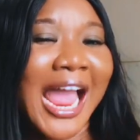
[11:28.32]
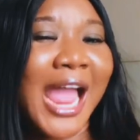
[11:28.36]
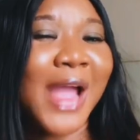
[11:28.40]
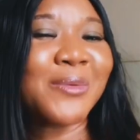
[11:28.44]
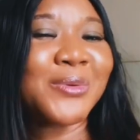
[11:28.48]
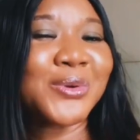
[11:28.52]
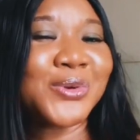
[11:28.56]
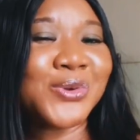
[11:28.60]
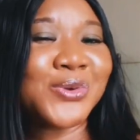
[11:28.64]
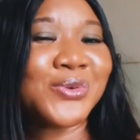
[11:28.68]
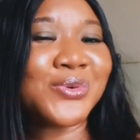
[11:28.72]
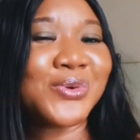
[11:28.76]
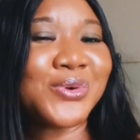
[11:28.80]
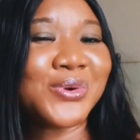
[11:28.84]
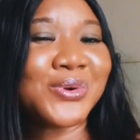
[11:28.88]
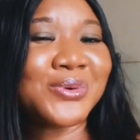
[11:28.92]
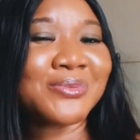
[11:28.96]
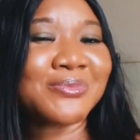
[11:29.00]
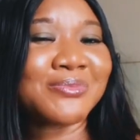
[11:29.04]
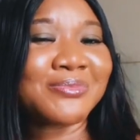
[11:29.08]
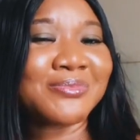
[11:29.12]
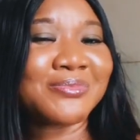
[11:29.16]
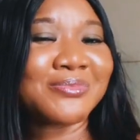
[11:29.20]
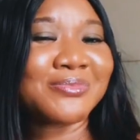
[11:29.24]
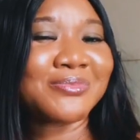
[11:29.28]
I will
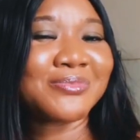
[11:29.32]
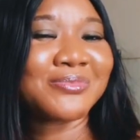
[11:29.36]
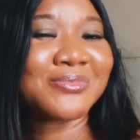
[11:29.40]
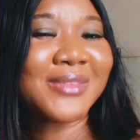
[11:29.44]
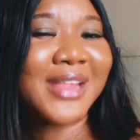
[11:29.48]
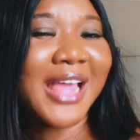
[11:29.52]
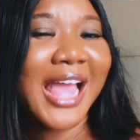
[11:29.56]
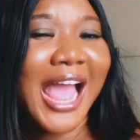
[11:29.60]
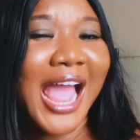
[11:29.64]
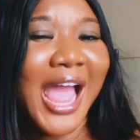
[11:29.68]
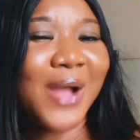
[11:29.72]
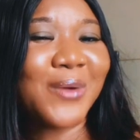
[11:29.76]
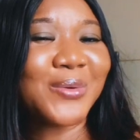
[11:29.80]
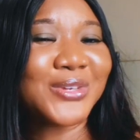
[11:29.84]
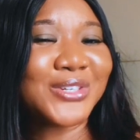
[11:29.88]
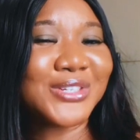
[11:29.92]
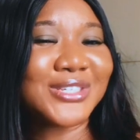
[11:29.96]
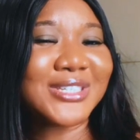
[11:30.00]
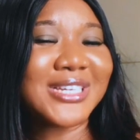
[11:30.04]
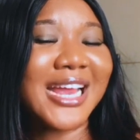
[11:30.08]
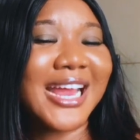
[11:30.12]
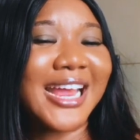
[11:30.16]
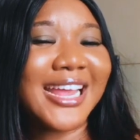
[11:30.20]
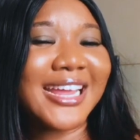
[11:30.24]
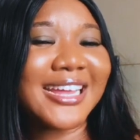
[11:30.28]
grow. I will
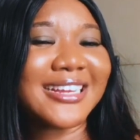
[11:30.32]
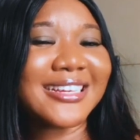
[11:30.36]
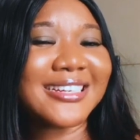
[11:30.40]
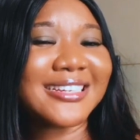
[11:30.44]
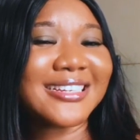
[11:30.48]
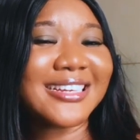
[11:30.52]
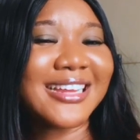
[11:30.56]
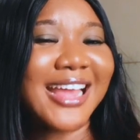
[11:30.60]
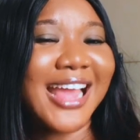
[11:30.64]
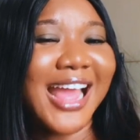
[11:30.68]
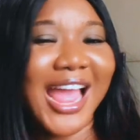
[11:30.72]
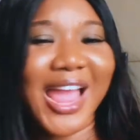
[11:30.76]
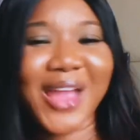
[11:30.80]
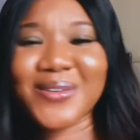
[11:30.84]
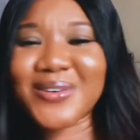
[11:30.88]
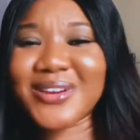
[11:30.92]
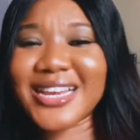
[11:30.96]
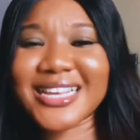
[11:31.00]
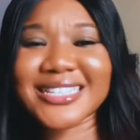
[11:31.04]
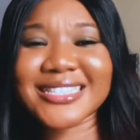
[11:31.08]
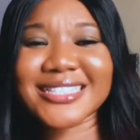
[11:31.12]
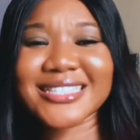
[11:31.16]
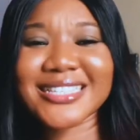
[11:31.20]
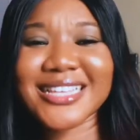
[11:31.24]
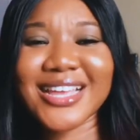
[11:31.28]
shine, I
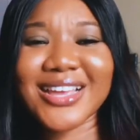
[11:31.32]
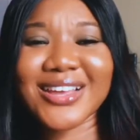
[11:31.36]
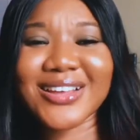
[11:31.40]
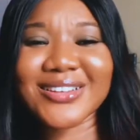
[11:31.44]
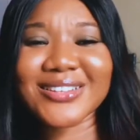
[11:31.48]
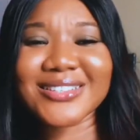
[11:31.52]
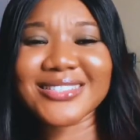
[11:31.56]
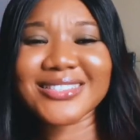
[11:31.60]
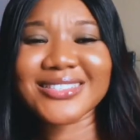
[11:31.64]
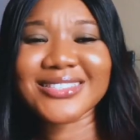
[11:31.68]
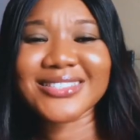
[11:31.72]
will excel.